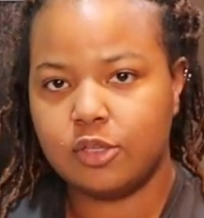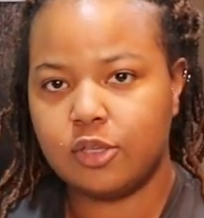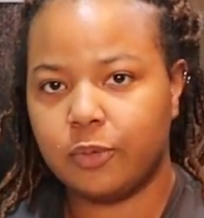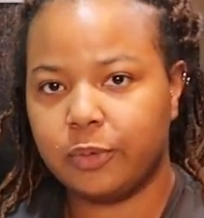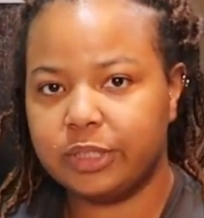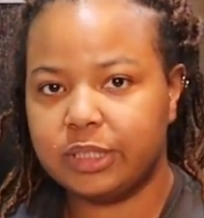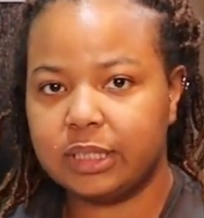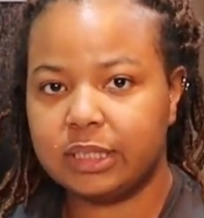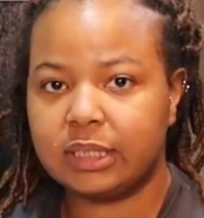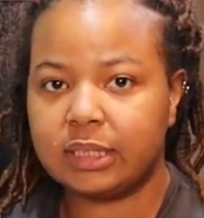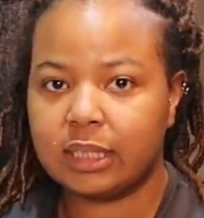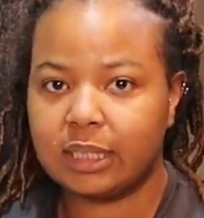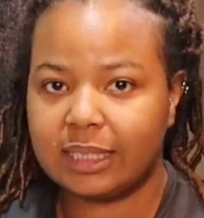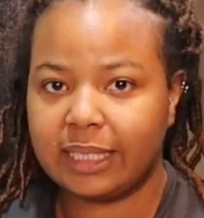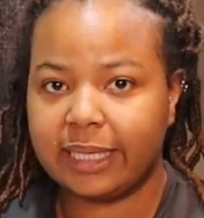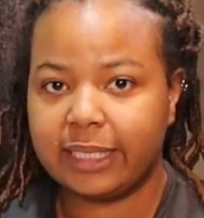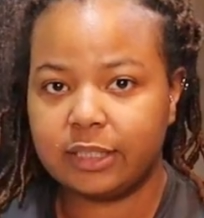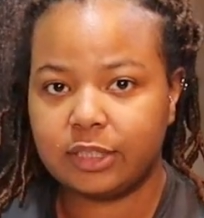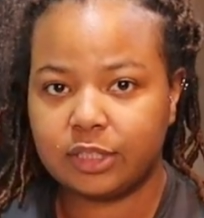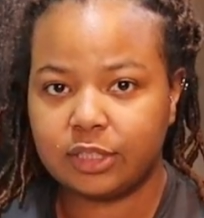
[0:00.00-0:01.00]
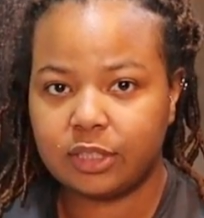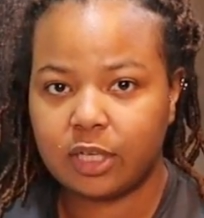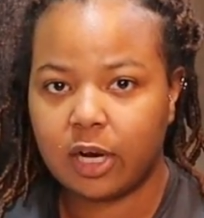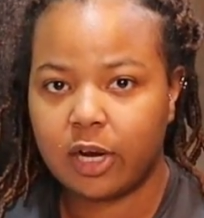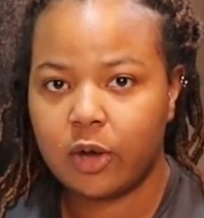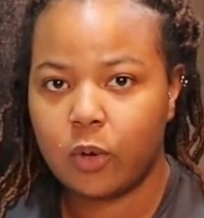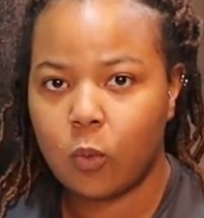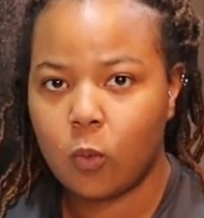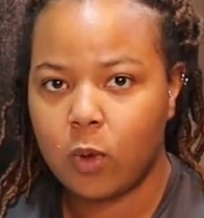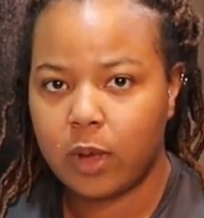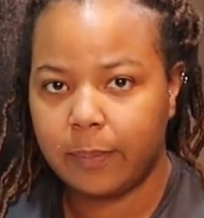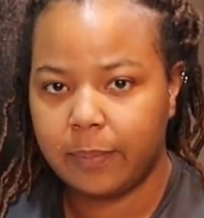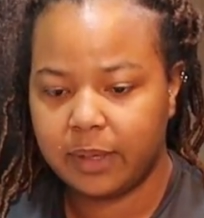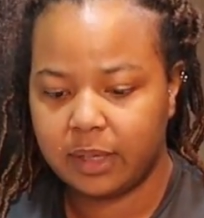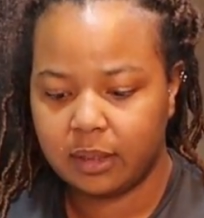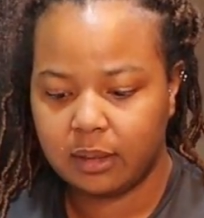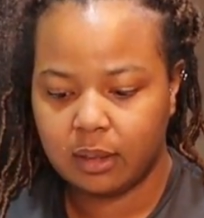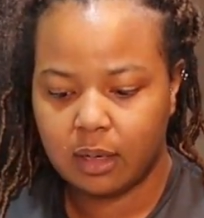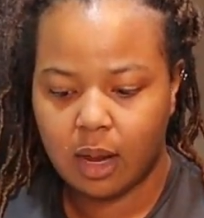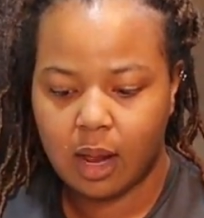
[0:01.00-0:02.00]
So we're just gonna start
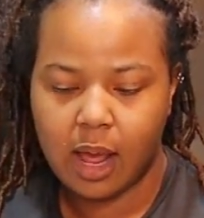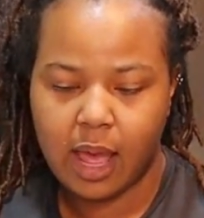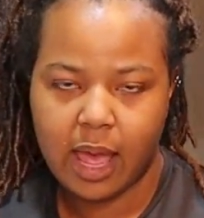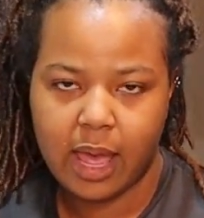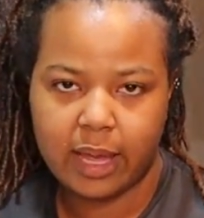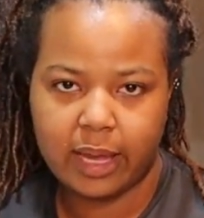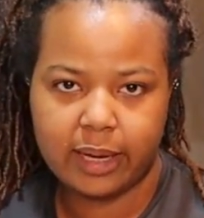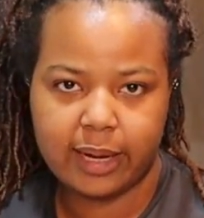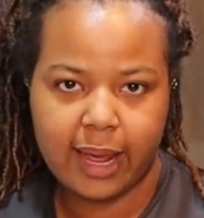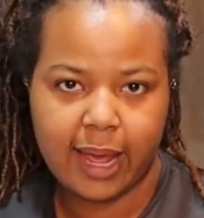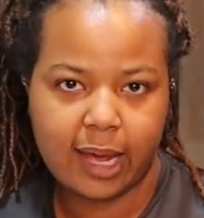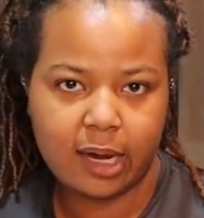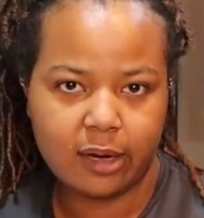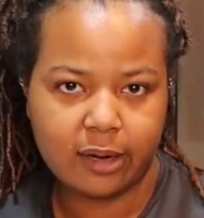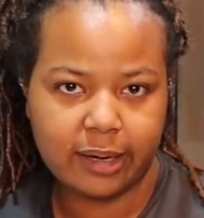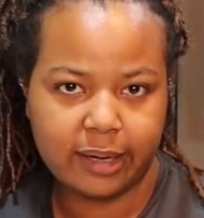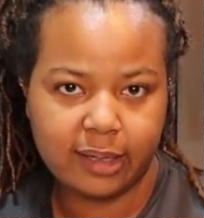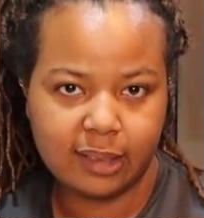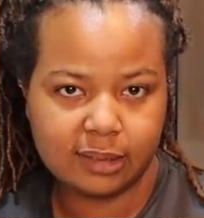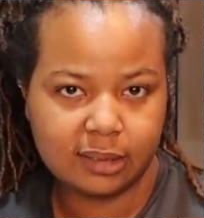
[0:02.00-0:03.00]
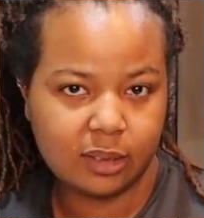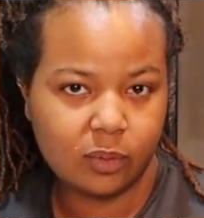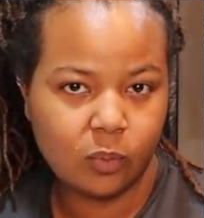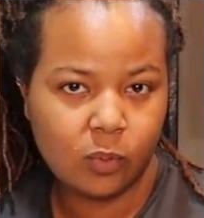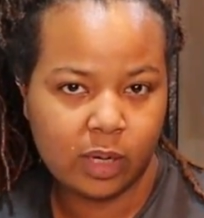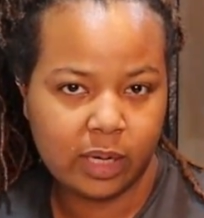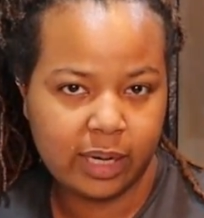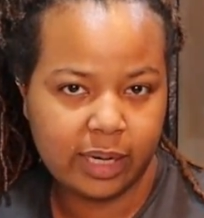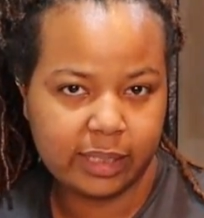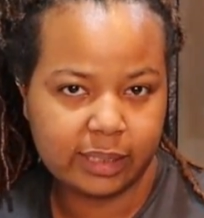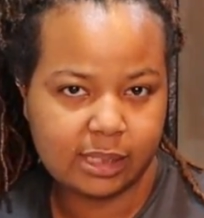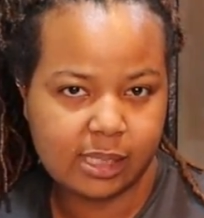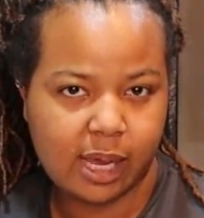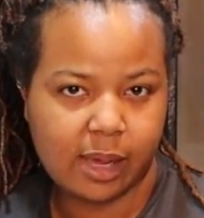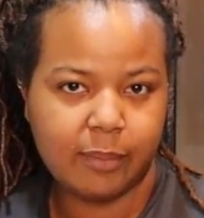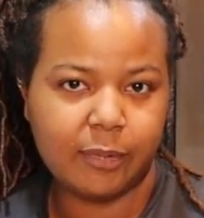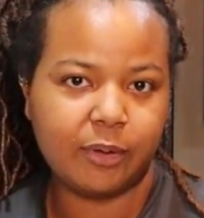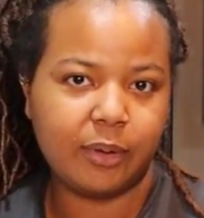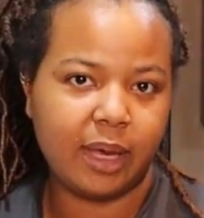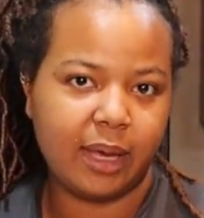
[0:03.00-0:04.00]
whipping and add our eggs in one at a
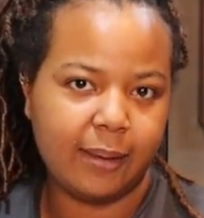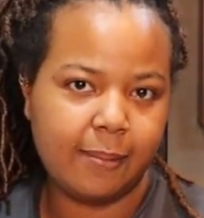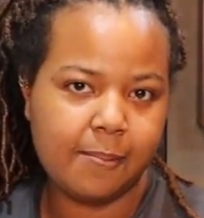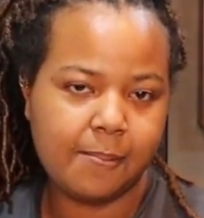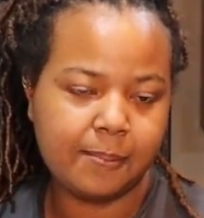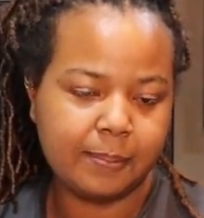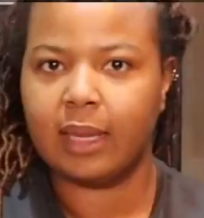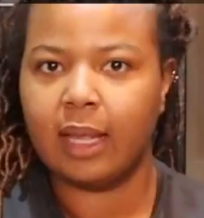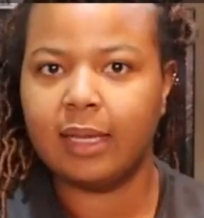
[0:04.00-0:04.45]
time, okay?